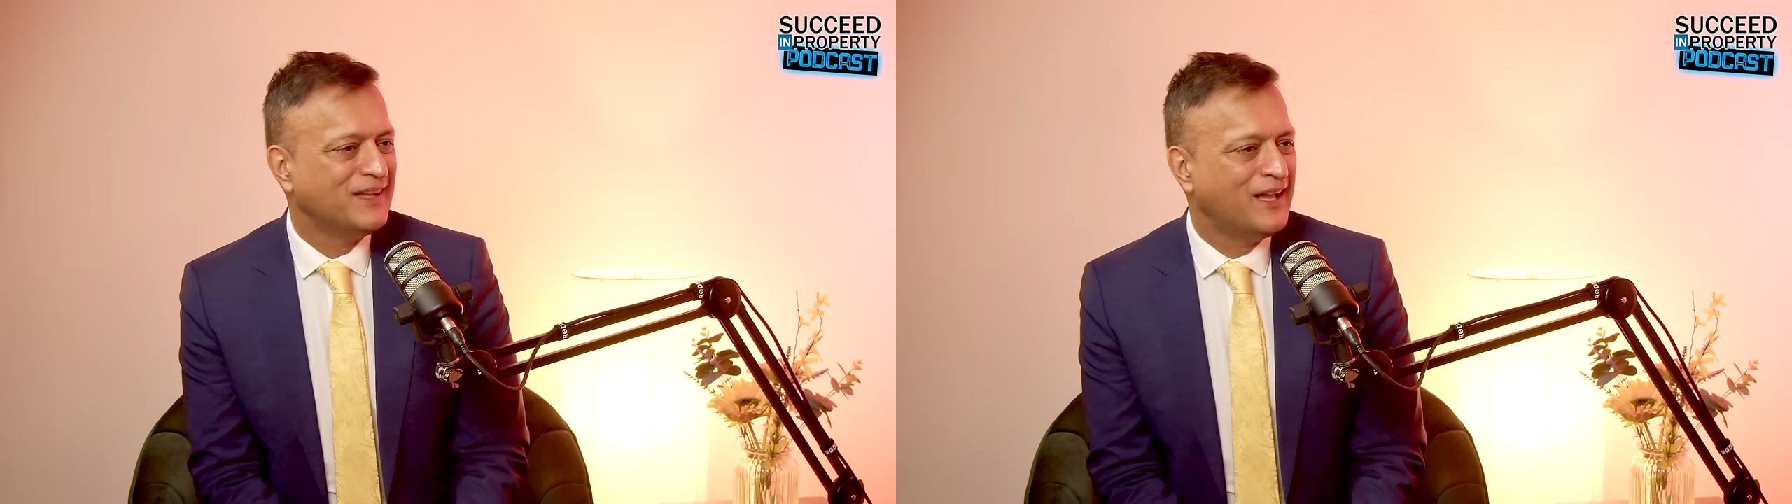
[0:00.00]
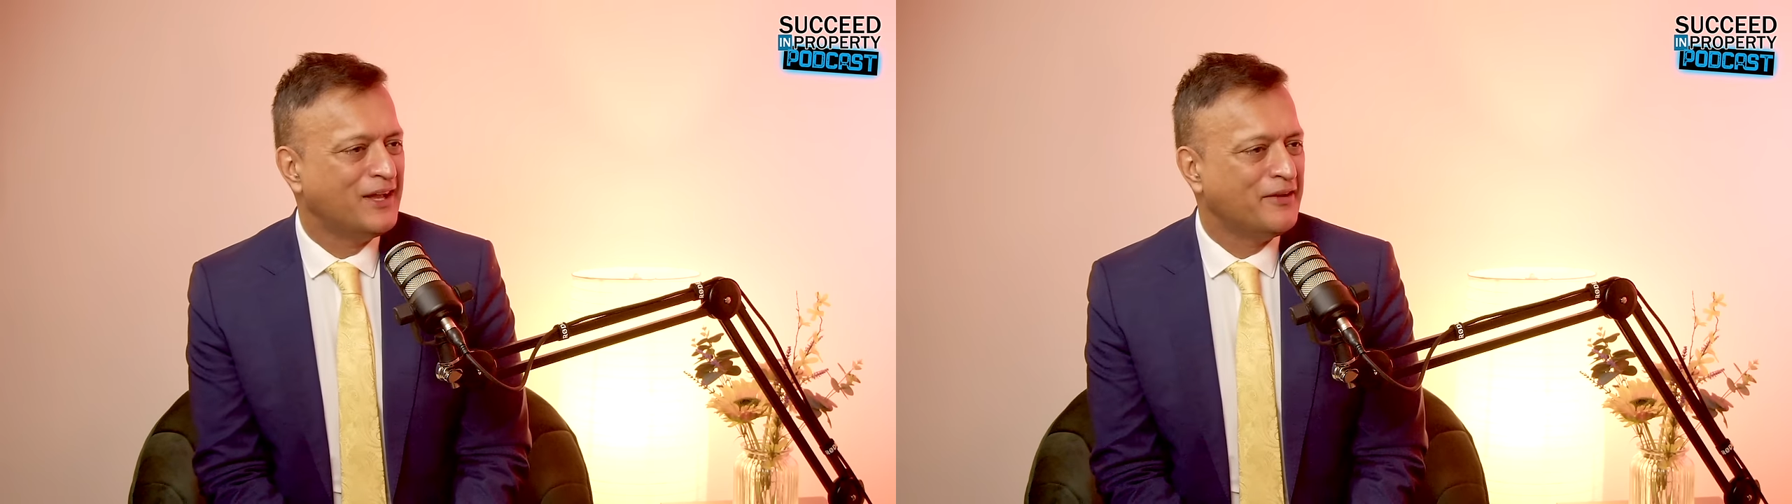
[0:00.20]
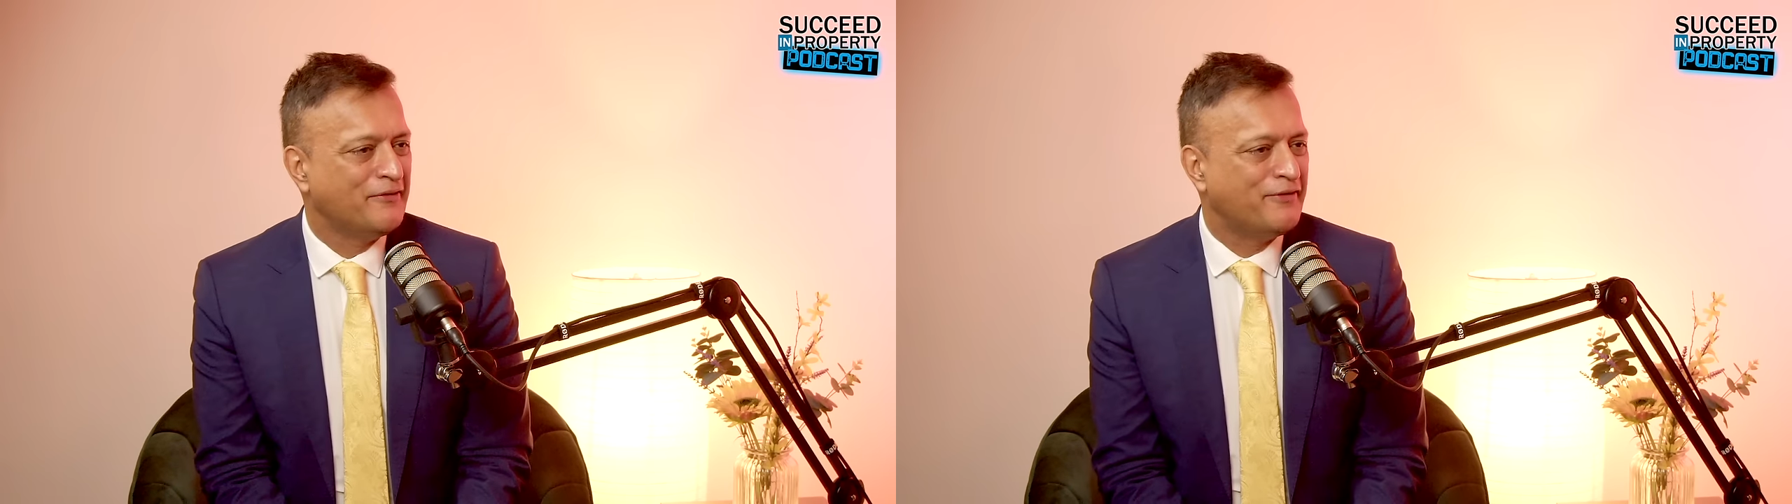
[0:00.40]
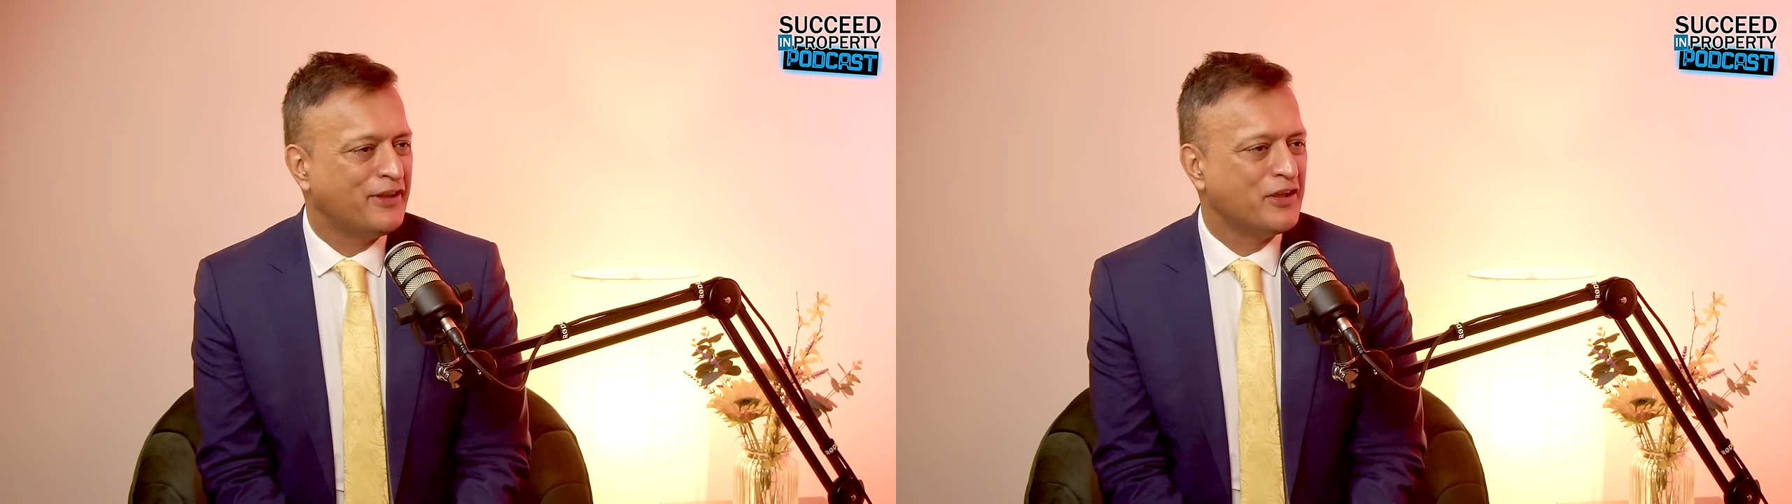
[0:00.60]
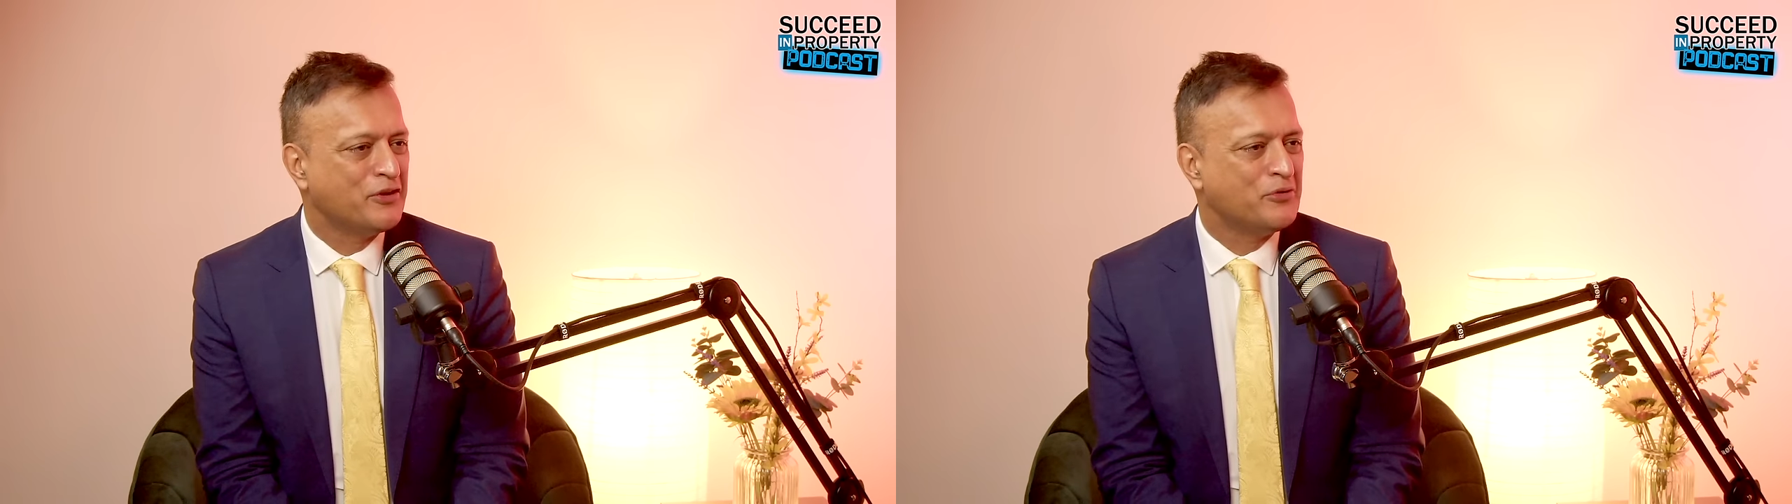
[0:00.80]
uh, for
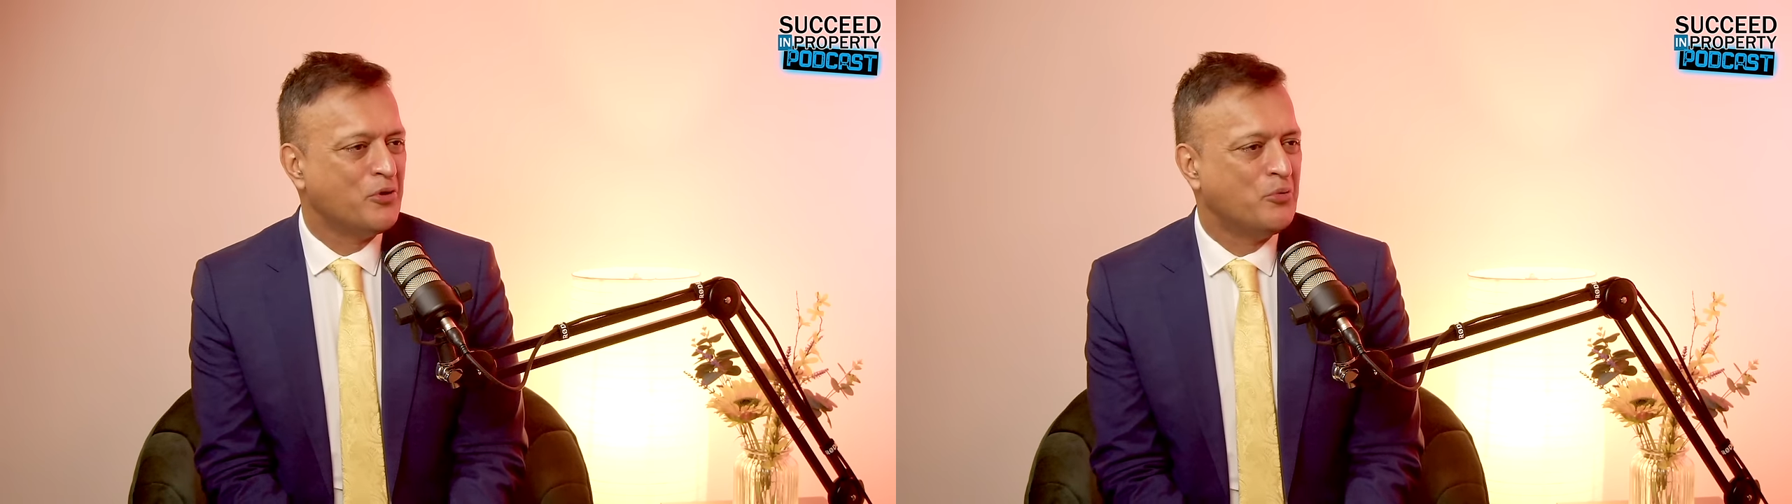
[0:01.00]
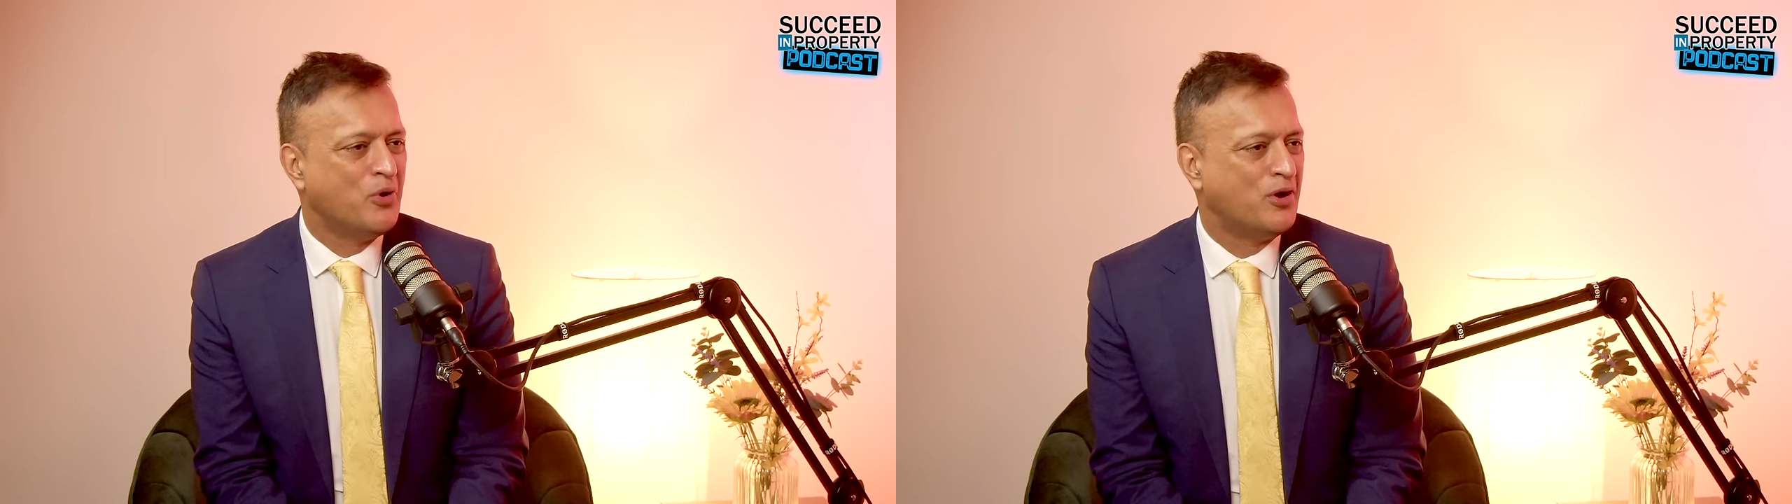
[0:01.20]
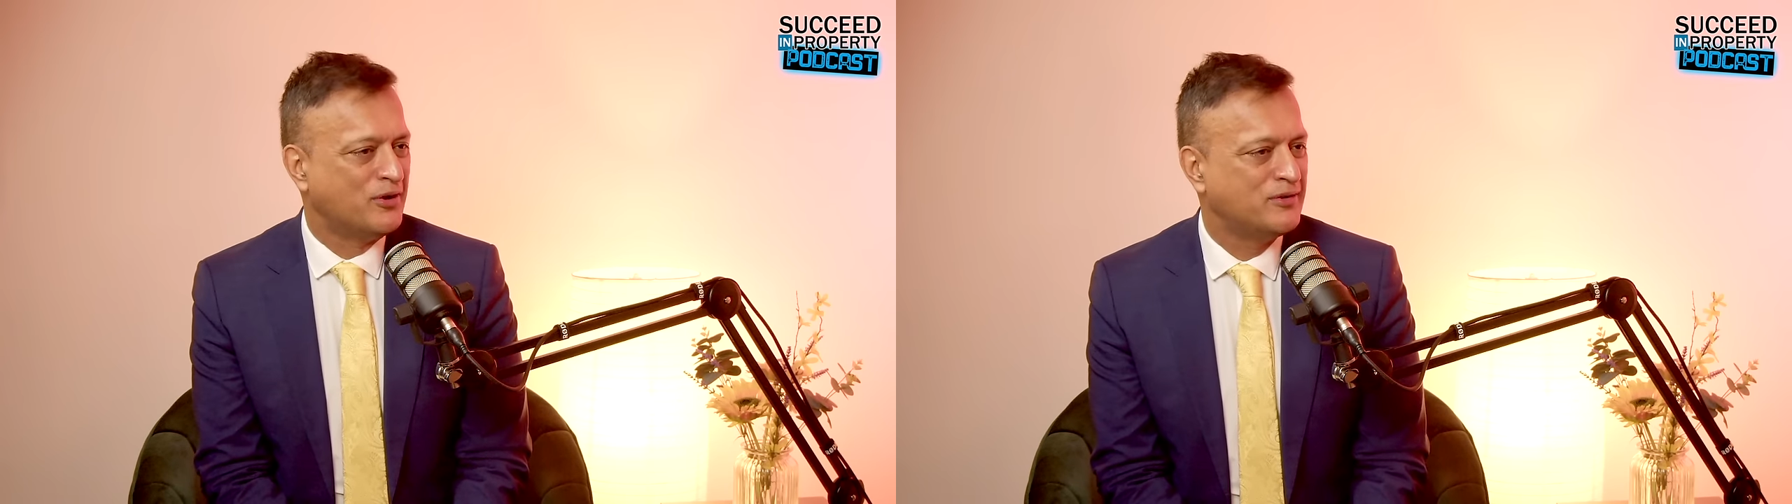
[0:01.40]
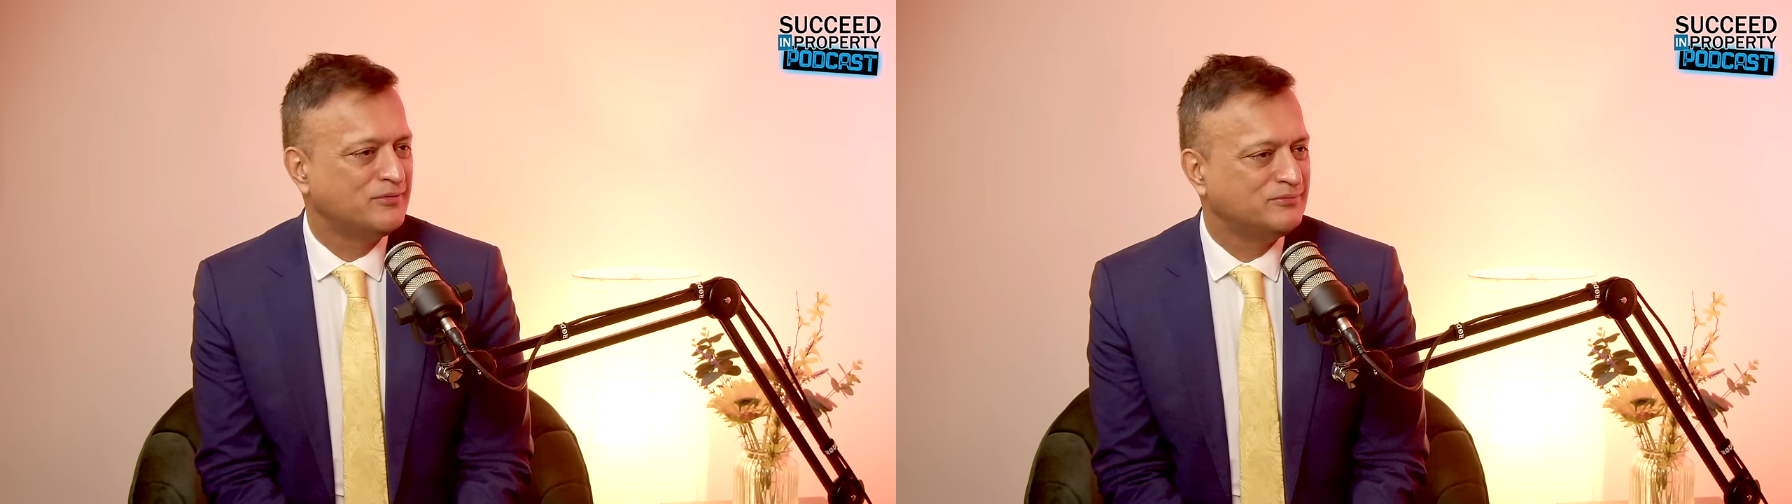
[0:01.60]
you, or what?